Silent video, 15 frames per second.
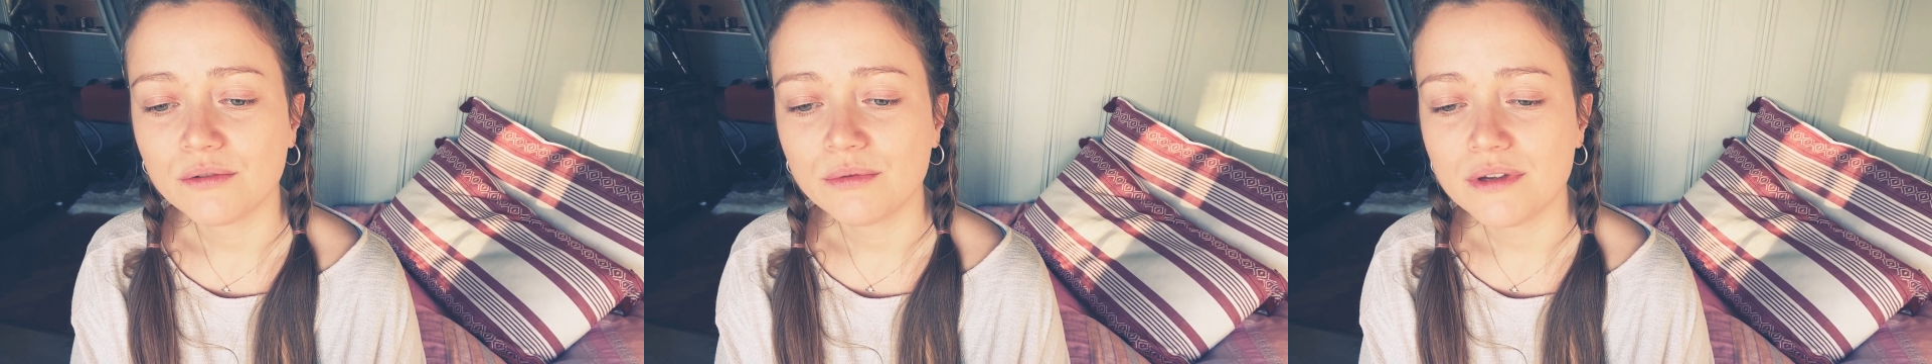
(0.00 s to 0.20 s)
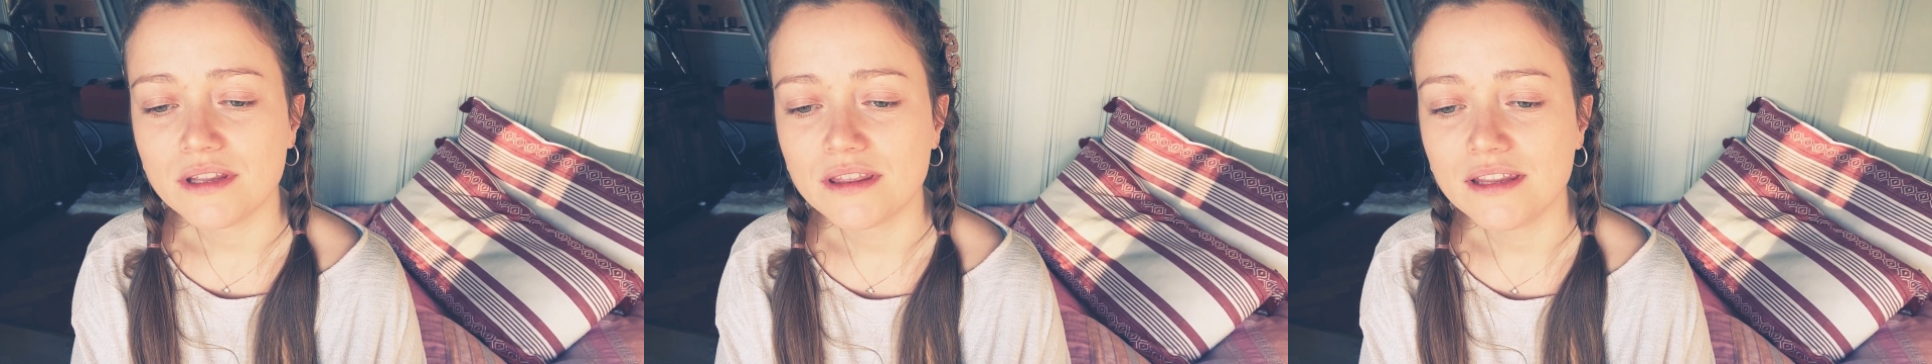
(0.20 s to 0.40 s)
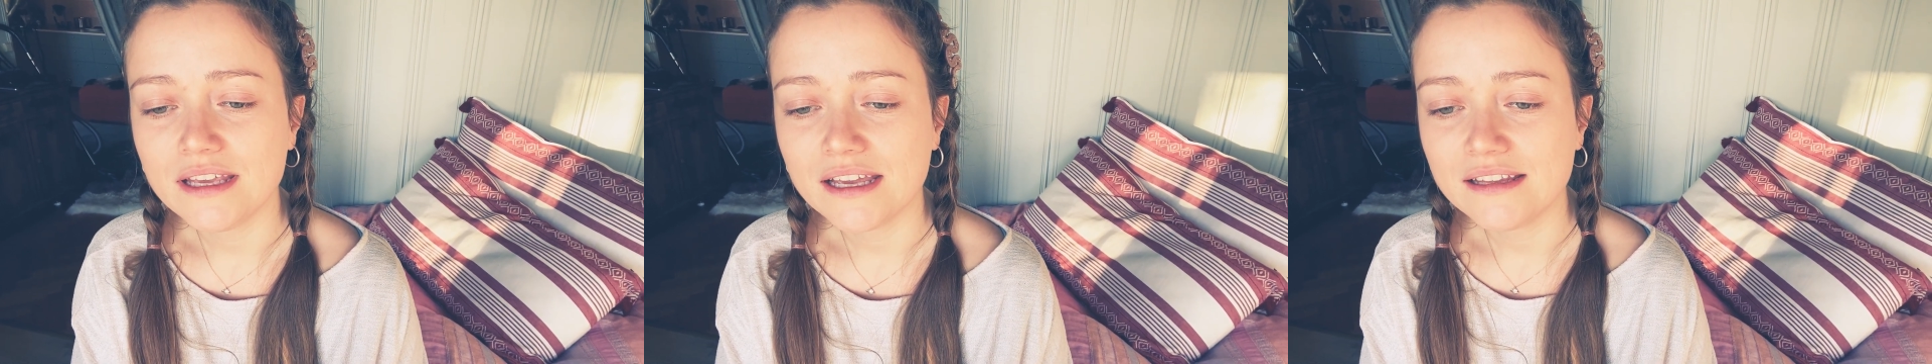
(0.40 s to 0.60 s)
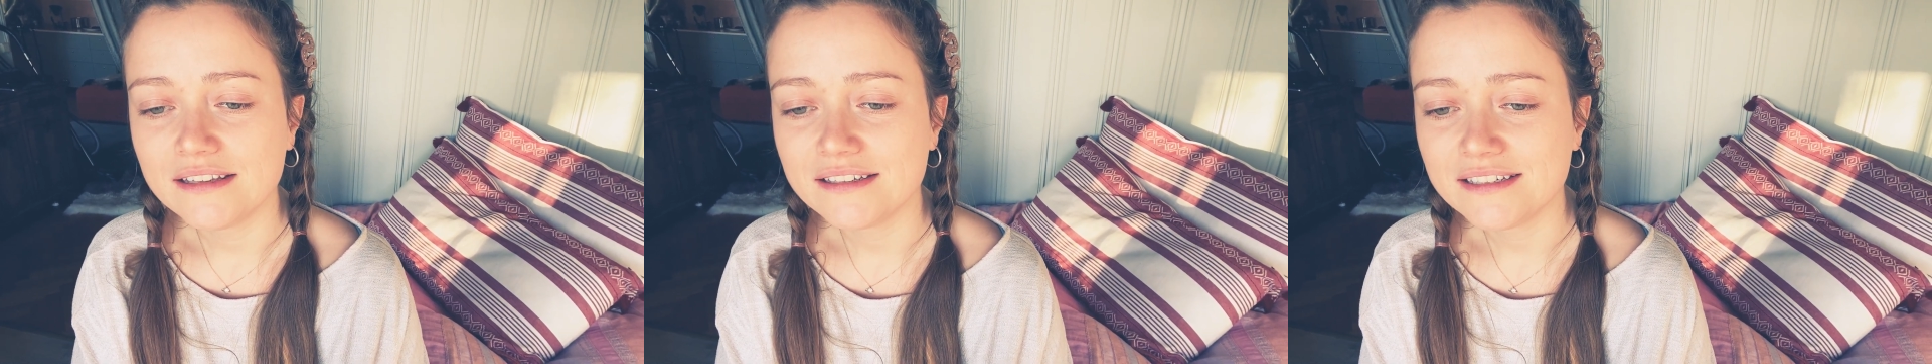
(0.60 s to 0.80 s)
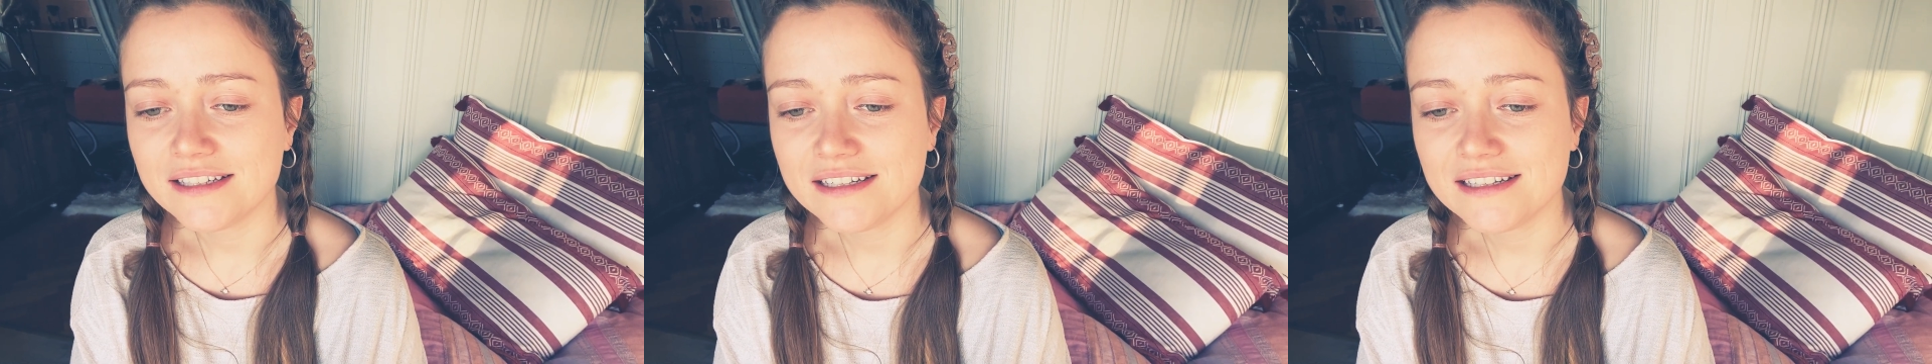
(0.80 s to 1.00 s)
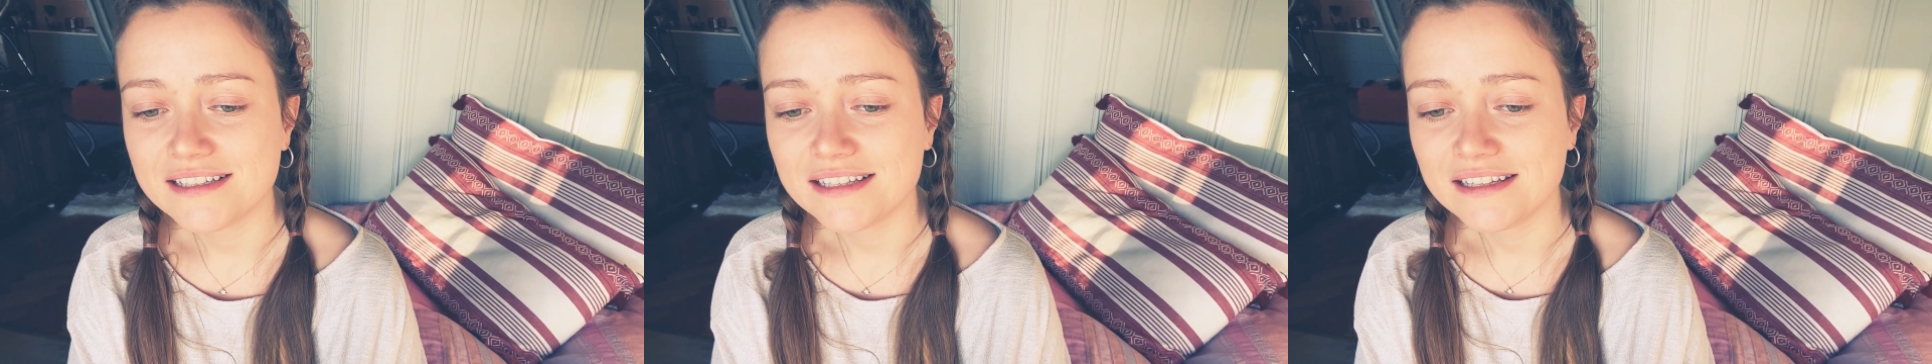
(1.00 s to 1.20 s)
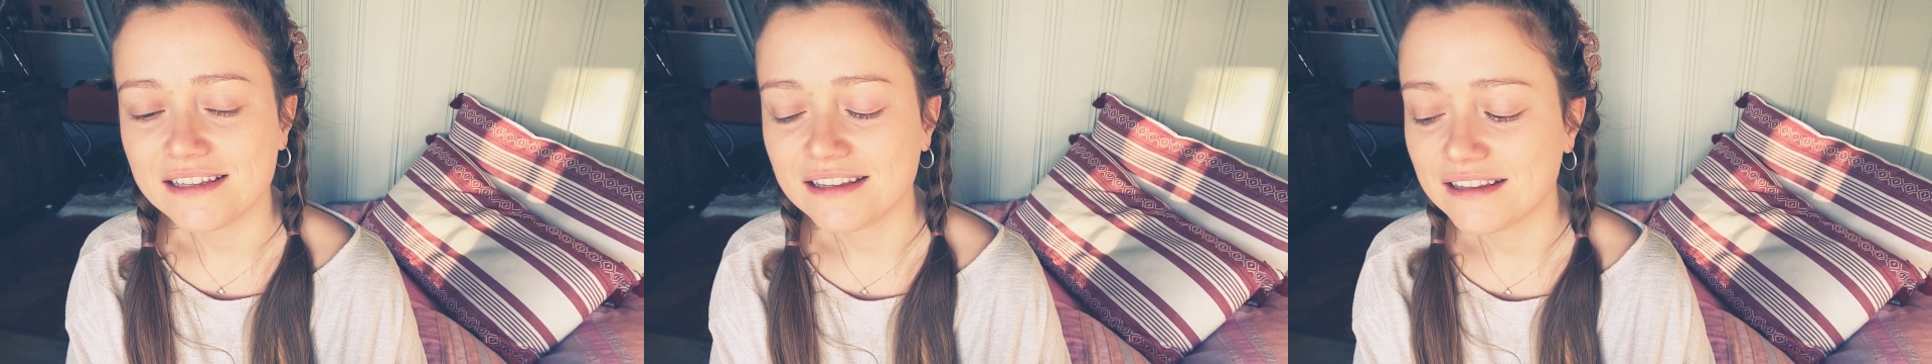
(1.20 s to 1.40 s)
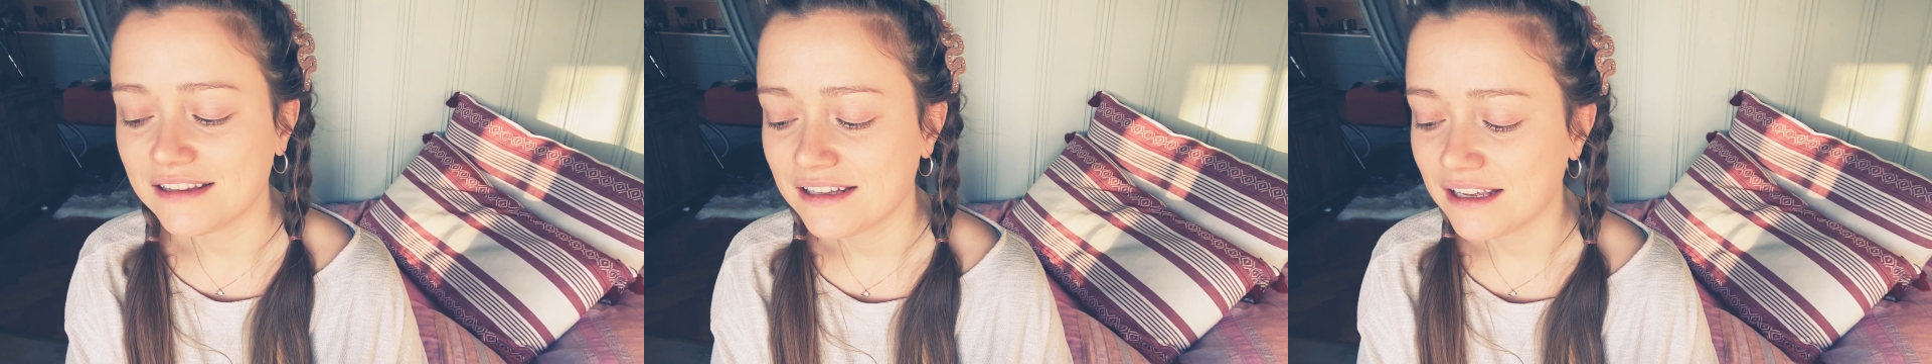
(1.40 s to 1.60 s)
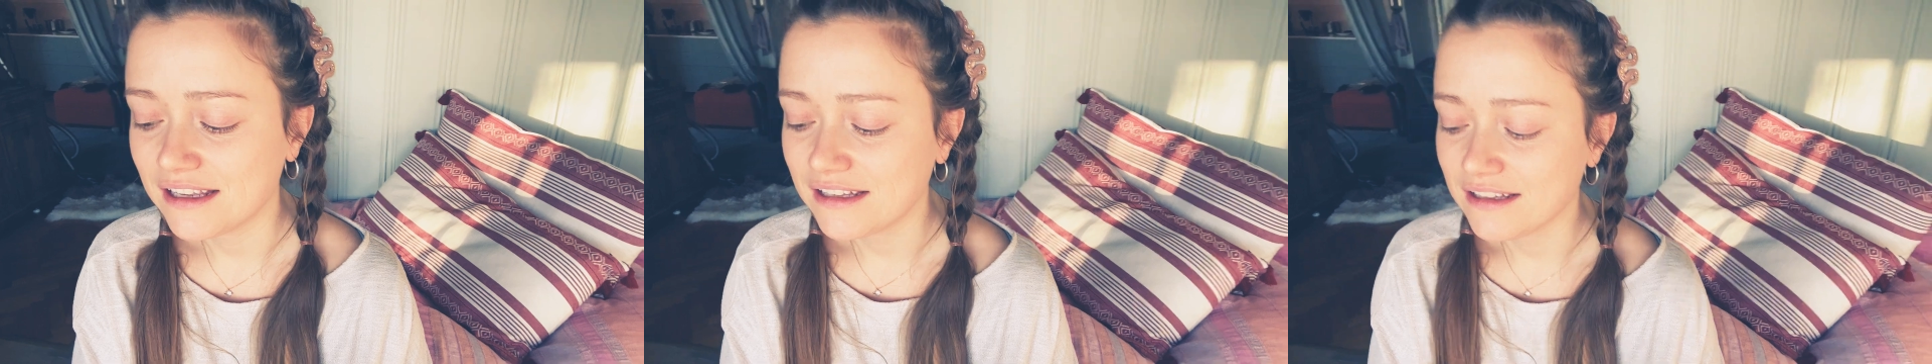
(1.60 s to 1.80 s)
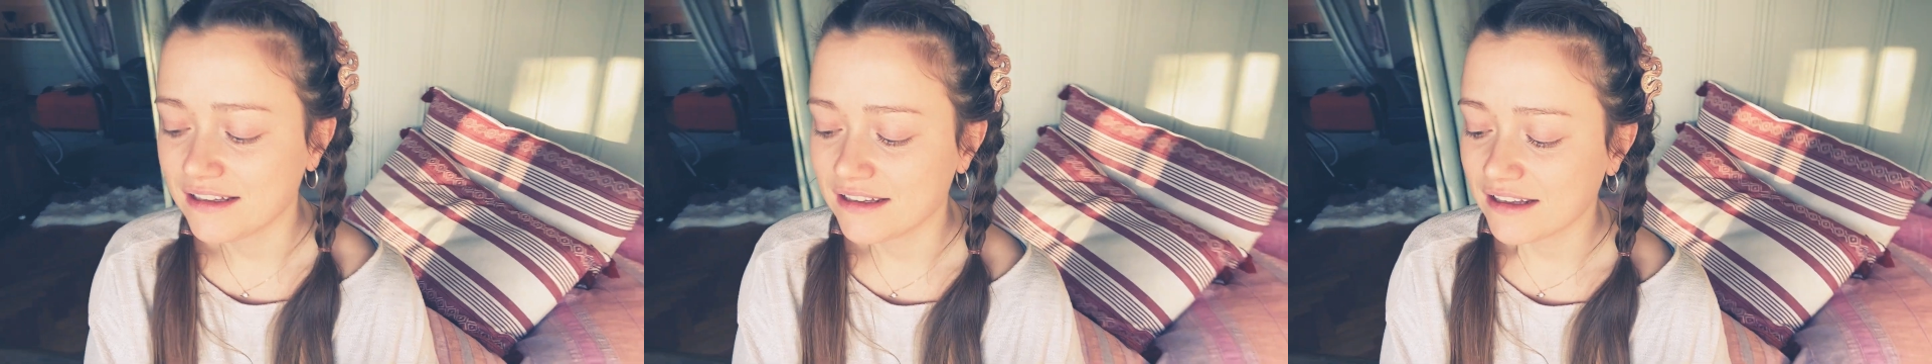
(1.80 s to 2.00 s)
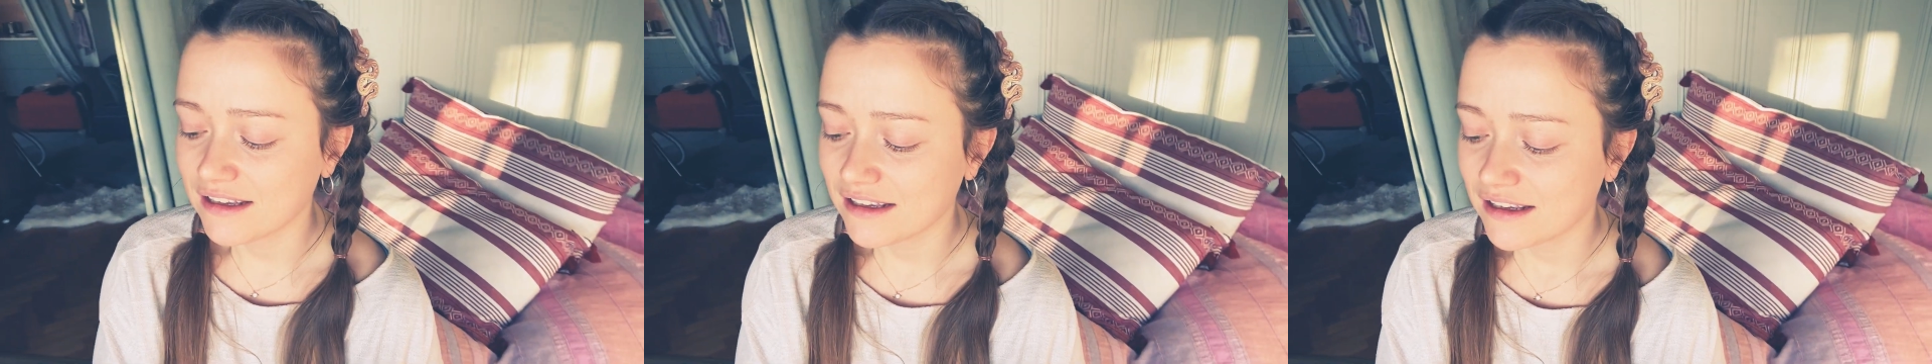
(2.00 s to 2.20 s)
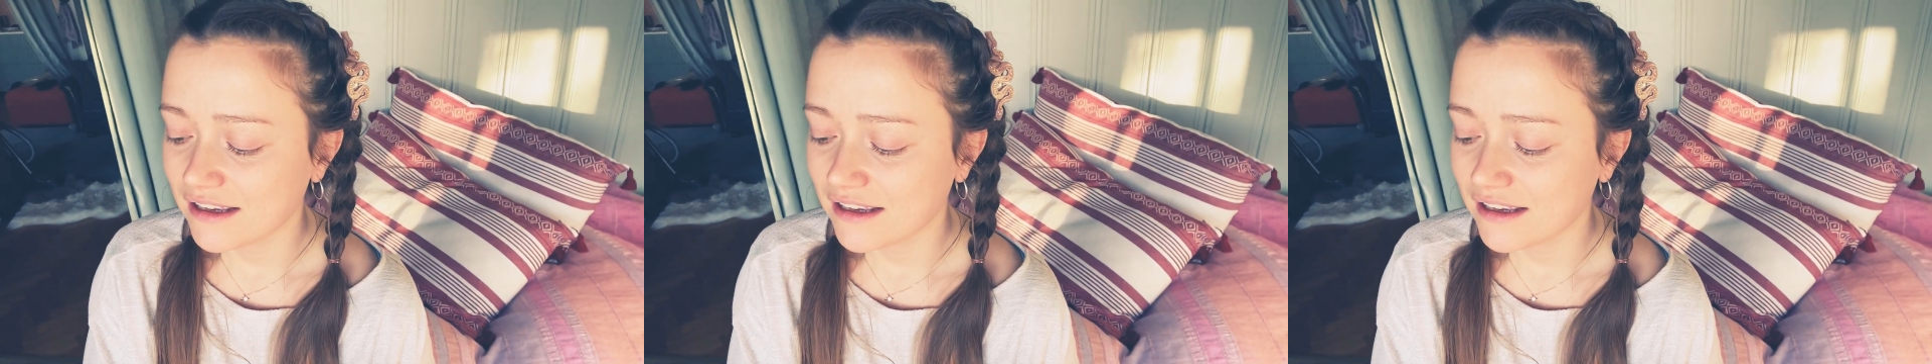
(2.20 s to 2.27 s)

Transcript: with the energies and